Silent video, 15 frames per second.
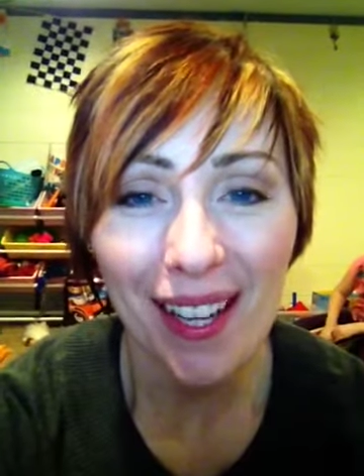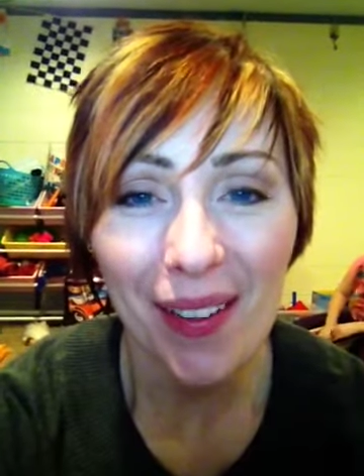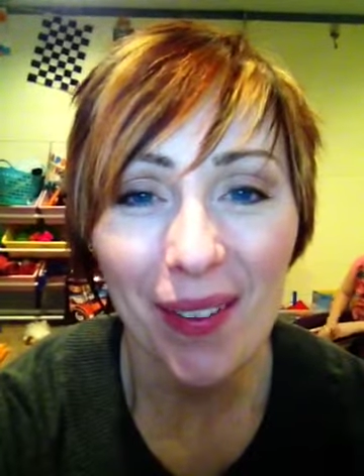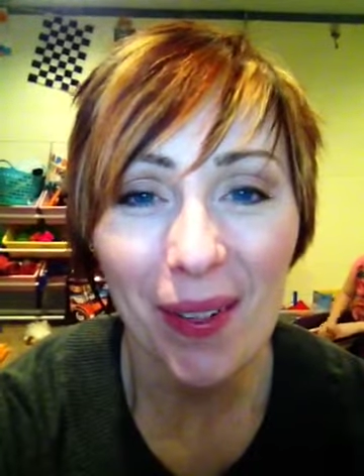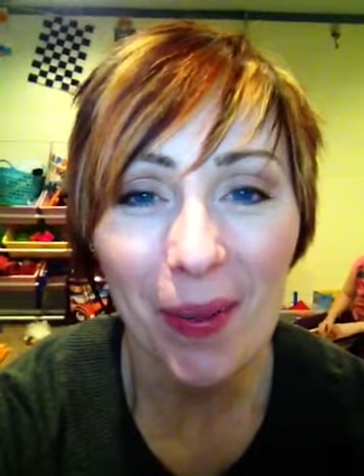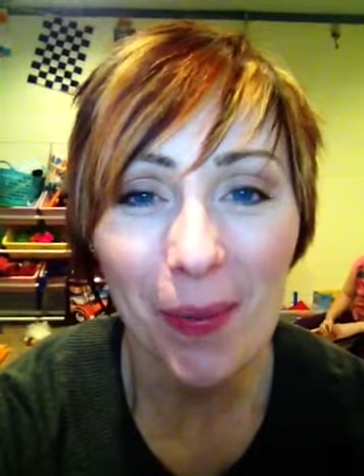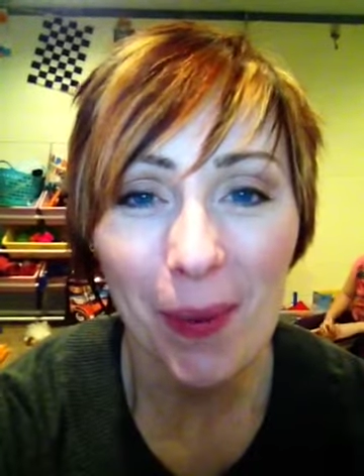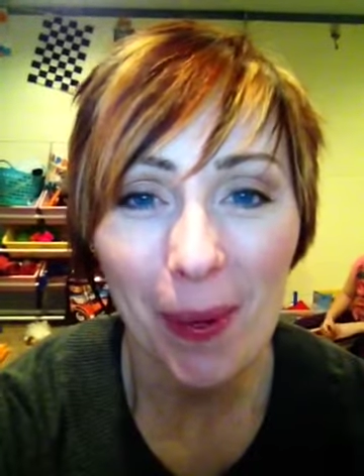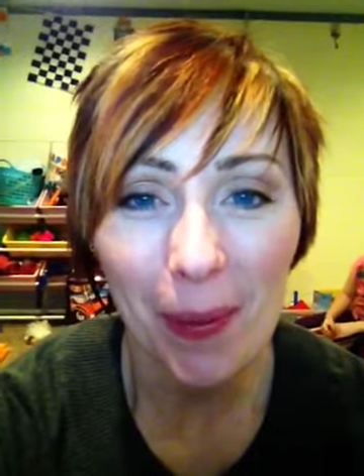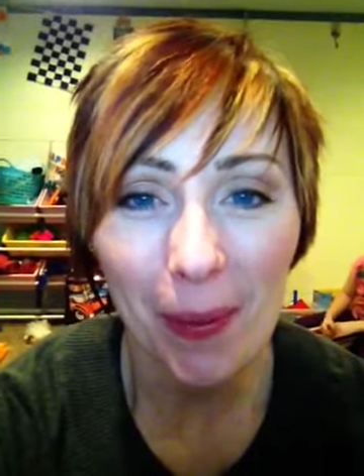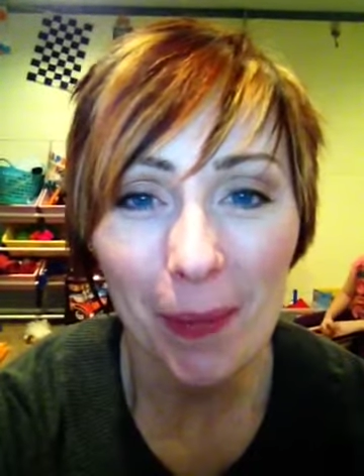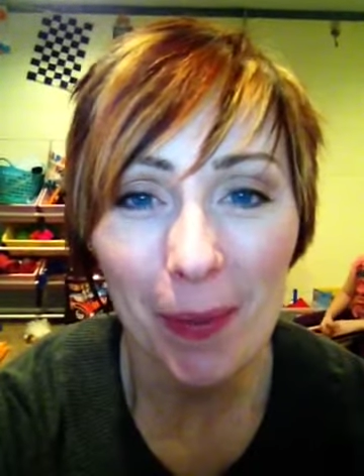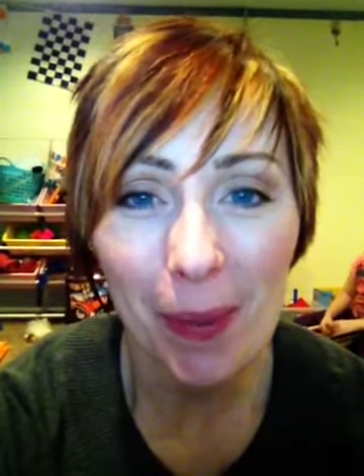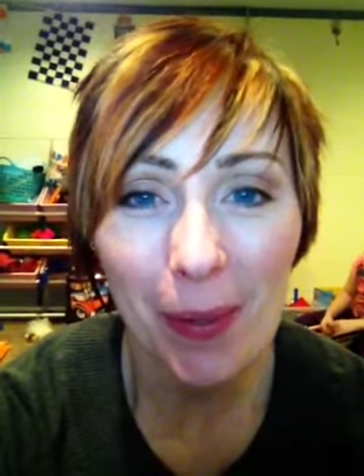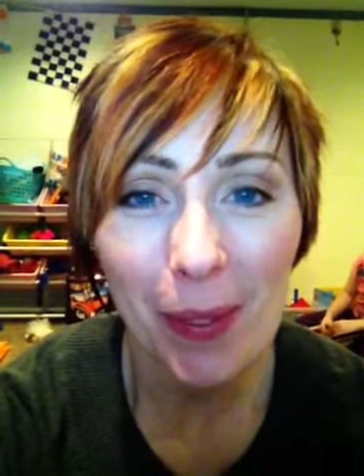I want to
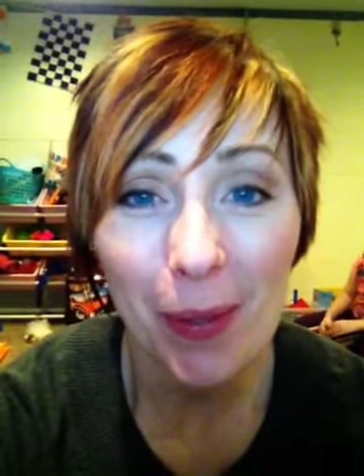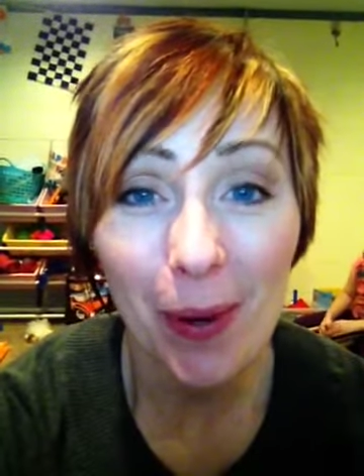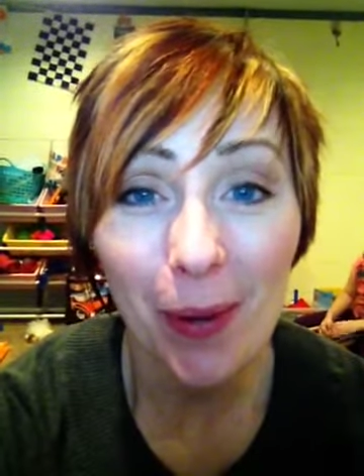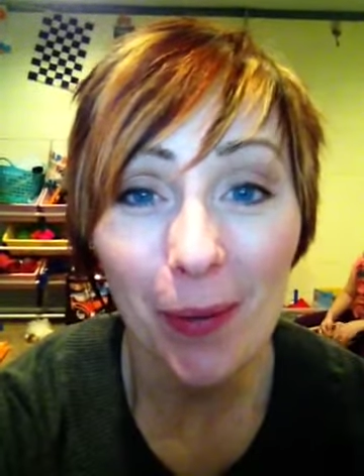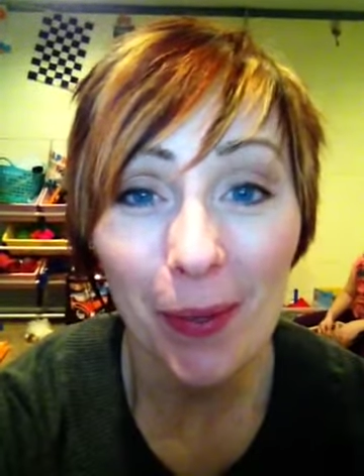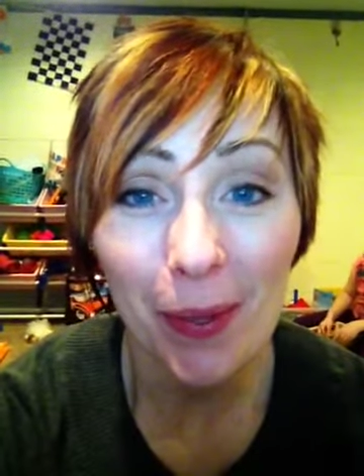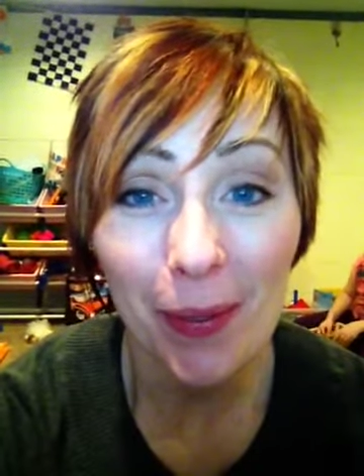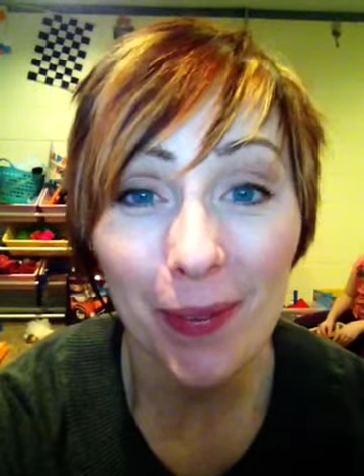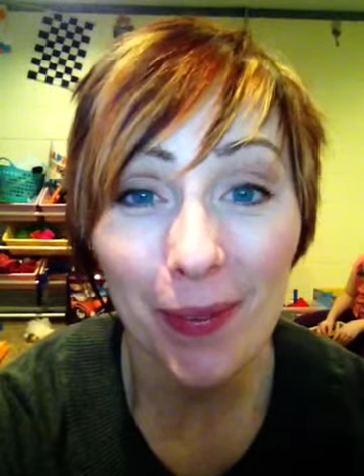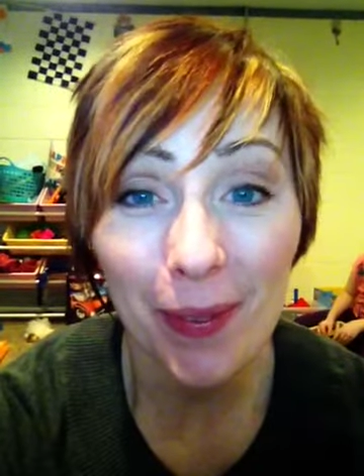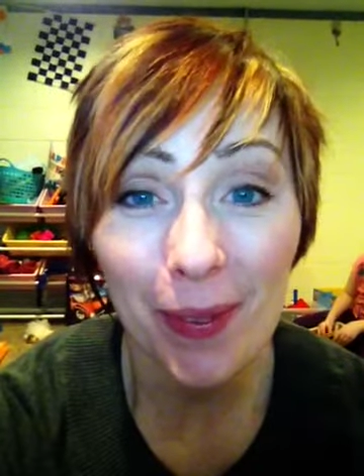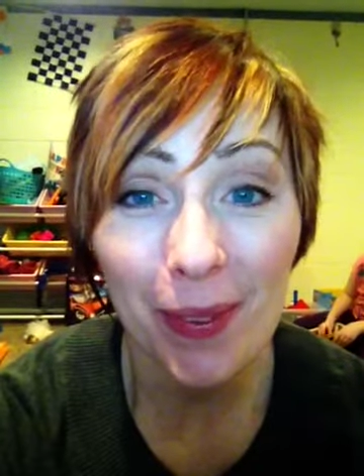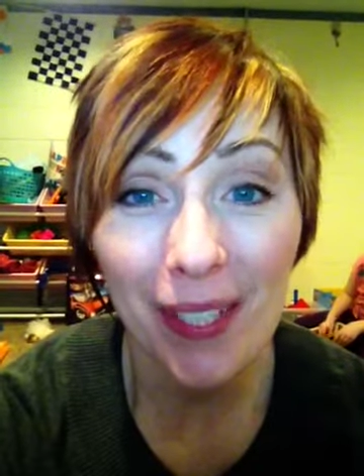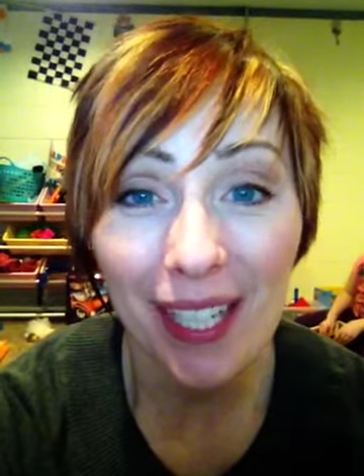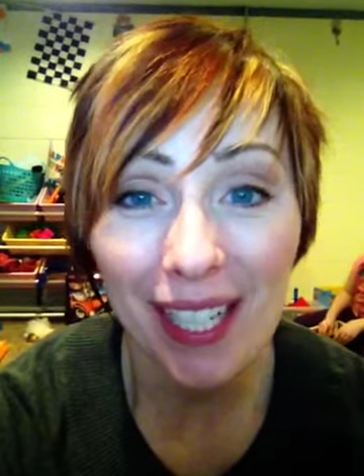welcome you to our Real
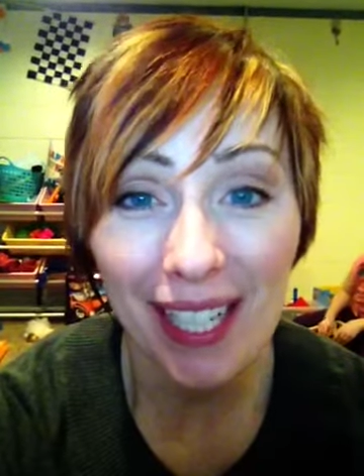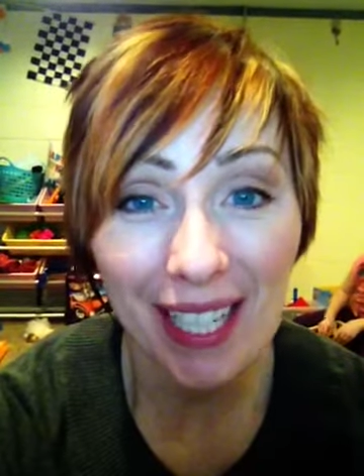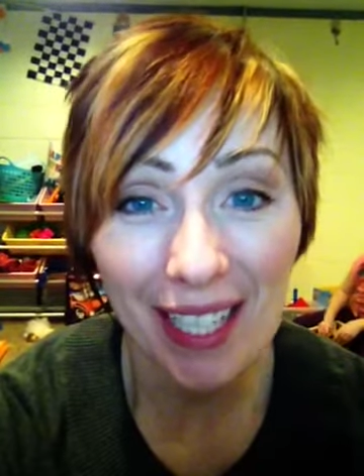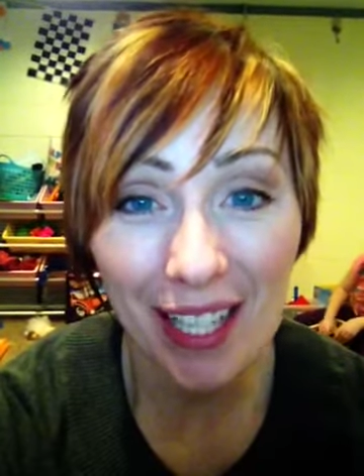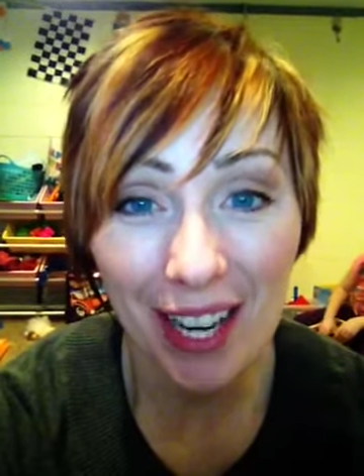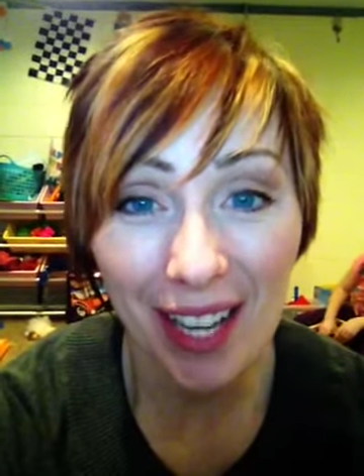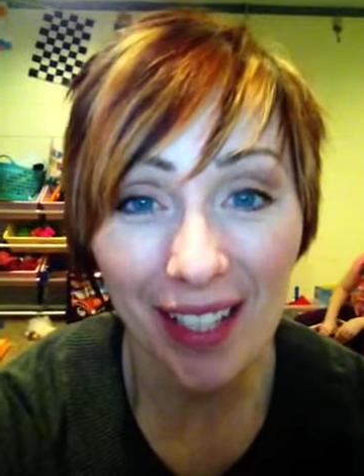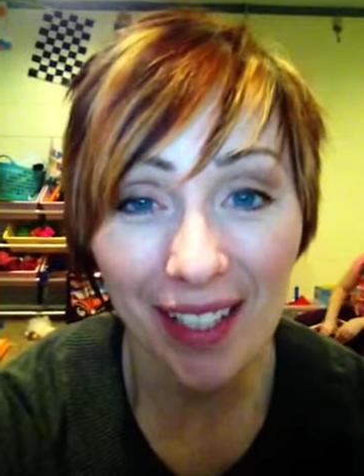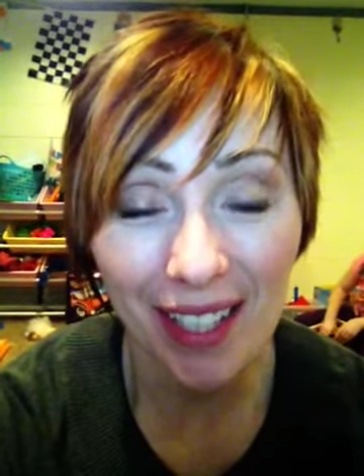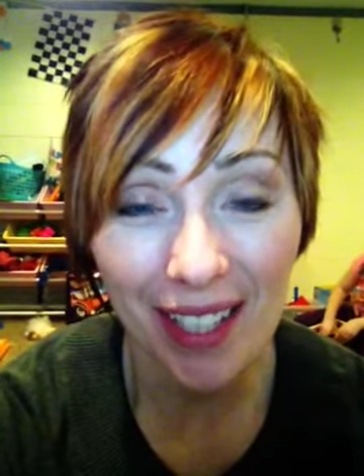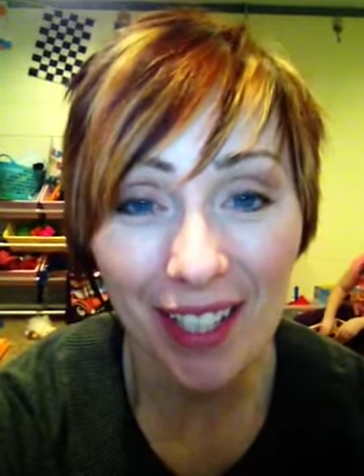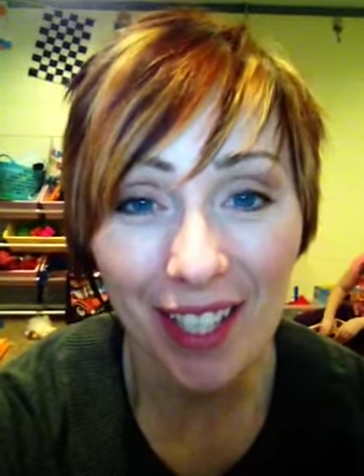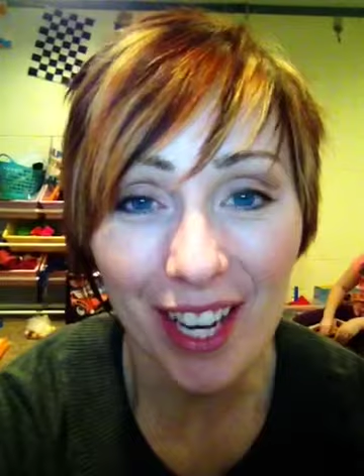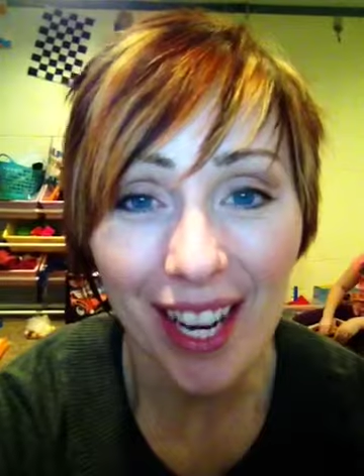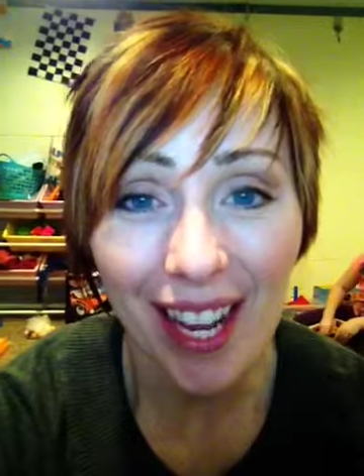Food Eating
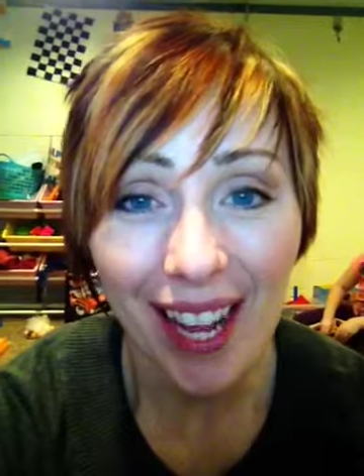Challenge.